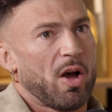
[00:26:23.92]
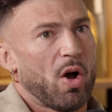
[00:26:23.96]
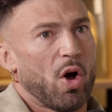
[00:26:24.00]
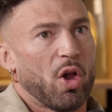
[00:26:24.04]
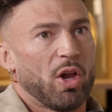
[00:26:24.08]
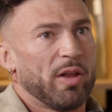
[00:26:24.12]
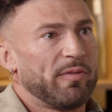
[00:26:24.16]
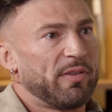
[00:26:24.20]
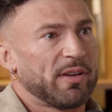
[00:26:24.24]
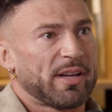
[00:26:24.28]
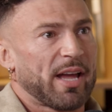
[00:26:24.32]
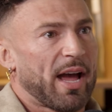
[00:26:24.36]

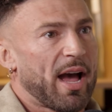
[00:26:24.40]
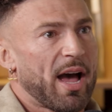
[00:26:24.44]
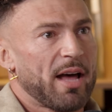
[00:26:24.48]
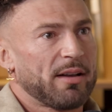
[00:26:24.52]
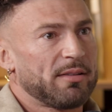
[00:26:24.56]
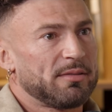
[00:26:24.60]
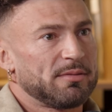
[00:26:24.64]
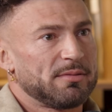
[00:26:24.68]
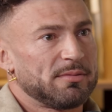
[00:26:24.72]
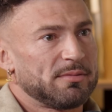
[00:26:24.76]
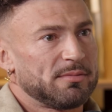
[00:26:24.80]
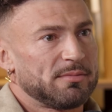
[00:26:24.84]
Oliver
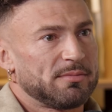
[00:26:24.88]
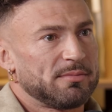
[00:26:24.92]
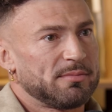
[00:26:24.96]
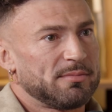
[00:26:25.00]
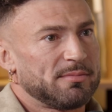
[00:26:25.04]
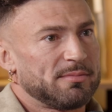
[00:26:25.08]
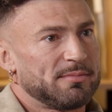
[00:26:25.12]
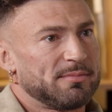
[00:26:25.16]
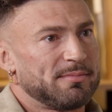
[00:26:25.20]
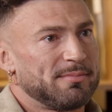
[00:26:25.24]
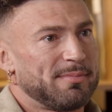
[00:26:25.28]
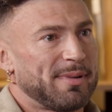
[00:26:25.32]
can't.
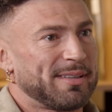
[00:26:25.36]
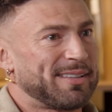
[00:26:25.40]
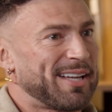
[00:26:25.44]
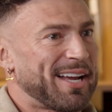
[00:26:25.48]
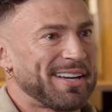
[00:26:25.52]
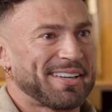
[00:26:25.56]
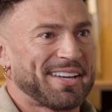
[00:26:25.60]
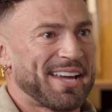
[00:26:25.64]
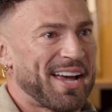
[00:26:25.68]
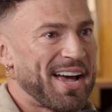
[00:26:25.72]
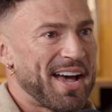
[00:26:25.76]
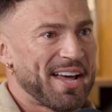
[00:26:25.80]
My
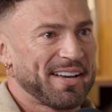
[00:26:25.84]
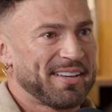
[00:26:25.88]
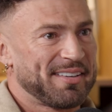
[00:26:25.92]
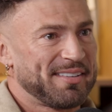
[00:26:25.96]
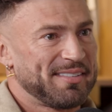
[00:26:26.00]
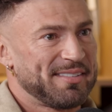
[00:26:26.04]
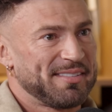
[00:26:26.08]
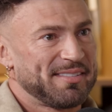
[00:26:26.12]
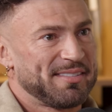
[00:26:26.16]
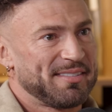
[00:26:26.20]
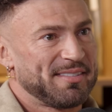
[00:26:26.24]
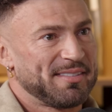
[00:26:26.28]
dad can't.
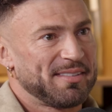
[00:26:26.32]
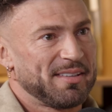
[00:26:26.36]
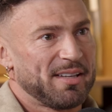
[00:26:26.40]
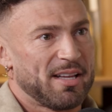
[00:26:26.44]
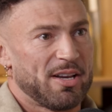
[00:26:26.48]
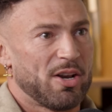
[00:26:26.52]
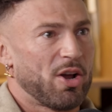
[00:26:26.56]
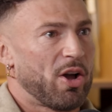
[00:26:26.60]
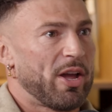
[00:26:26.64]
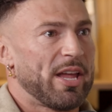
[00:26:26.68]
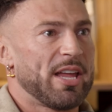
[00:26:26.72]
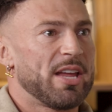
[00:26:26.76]

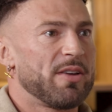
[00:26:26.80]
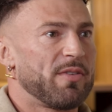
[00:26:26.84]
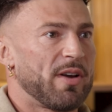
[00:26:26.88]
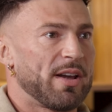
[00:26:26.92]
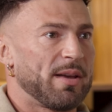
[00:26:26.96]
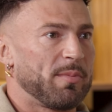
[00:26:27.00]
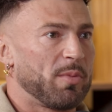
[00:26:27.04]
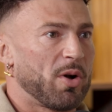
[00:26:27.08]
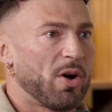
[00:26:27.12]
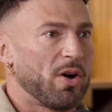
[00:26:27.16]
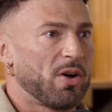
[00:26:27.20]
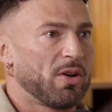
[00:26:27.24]
They're not here
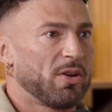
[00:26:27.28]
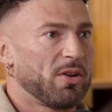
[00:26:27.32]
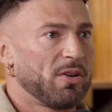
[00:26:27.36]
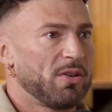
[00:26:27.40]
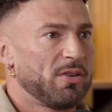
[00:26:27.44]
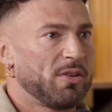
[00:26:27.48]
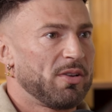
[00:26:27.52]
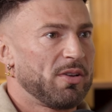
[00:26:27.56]
anymore.